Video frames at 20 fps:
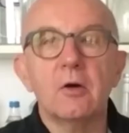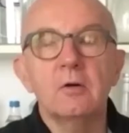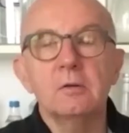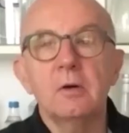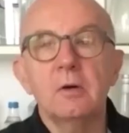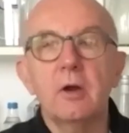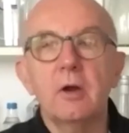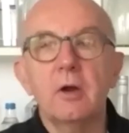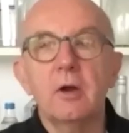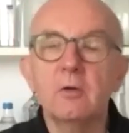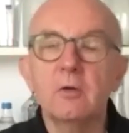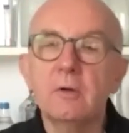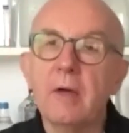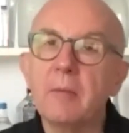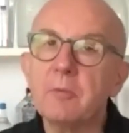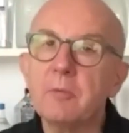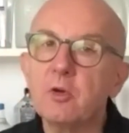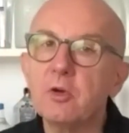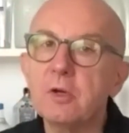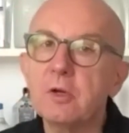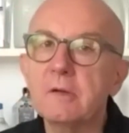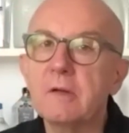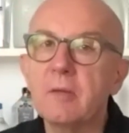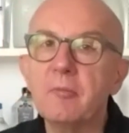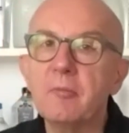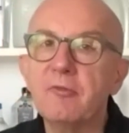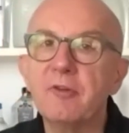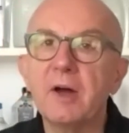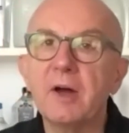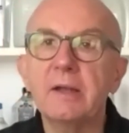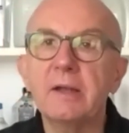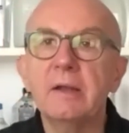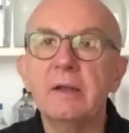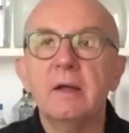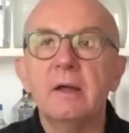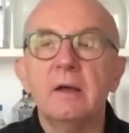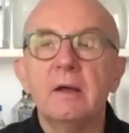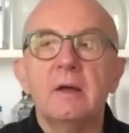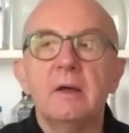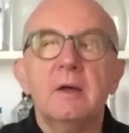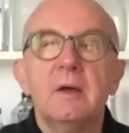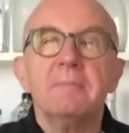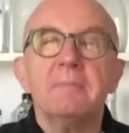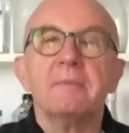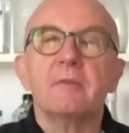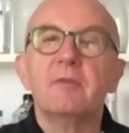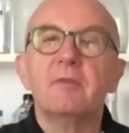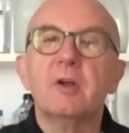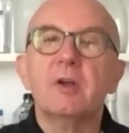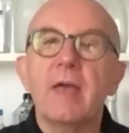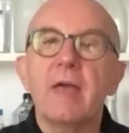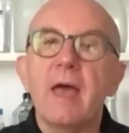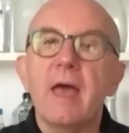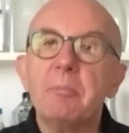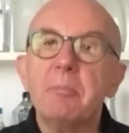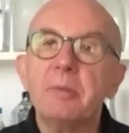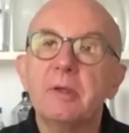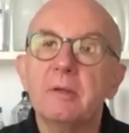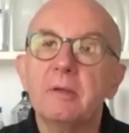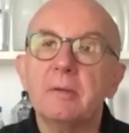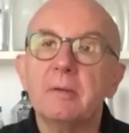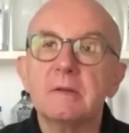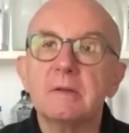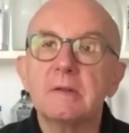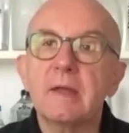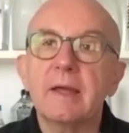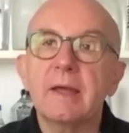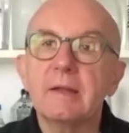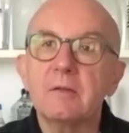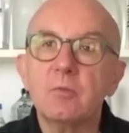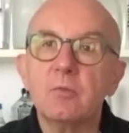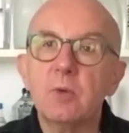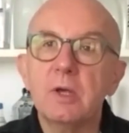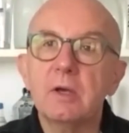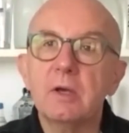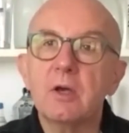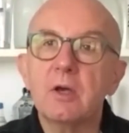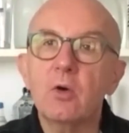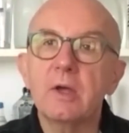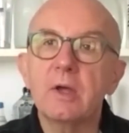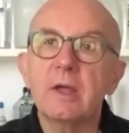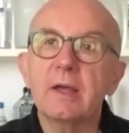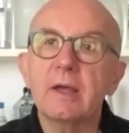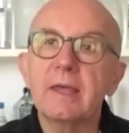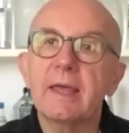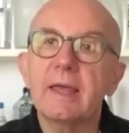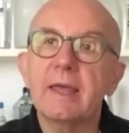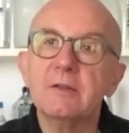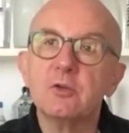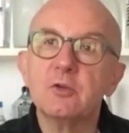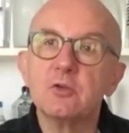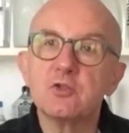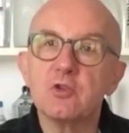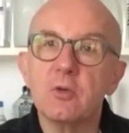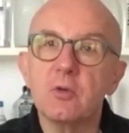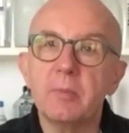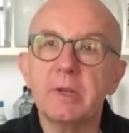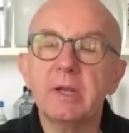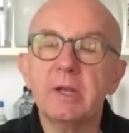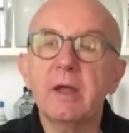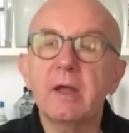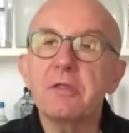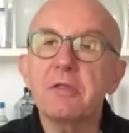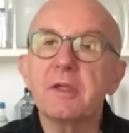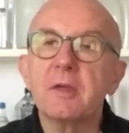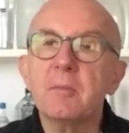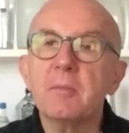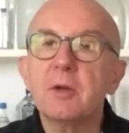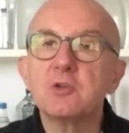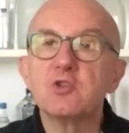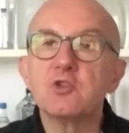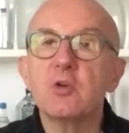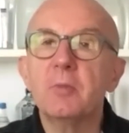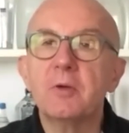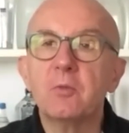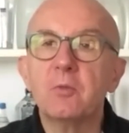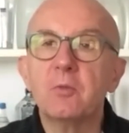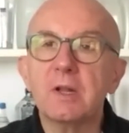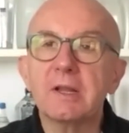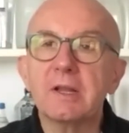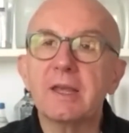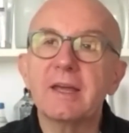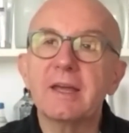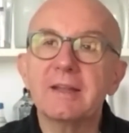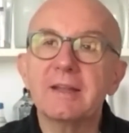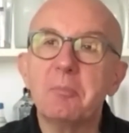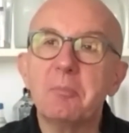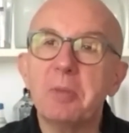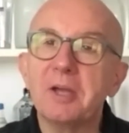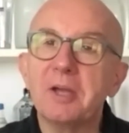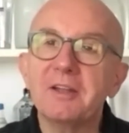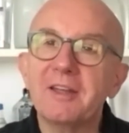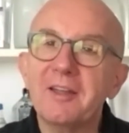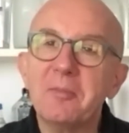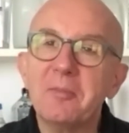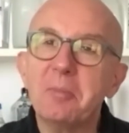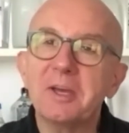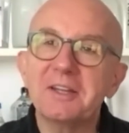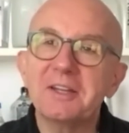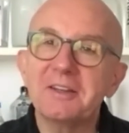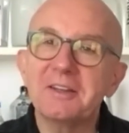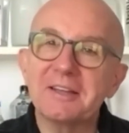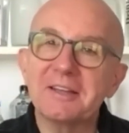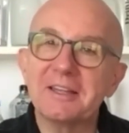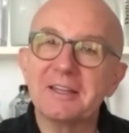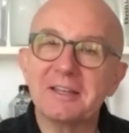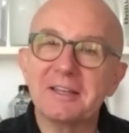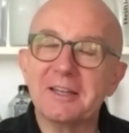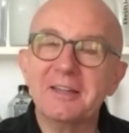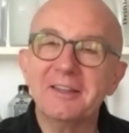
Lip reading: are you? I'm good, I'm fine. Very happy that we're going again to Germany. I think my German will get better and better again.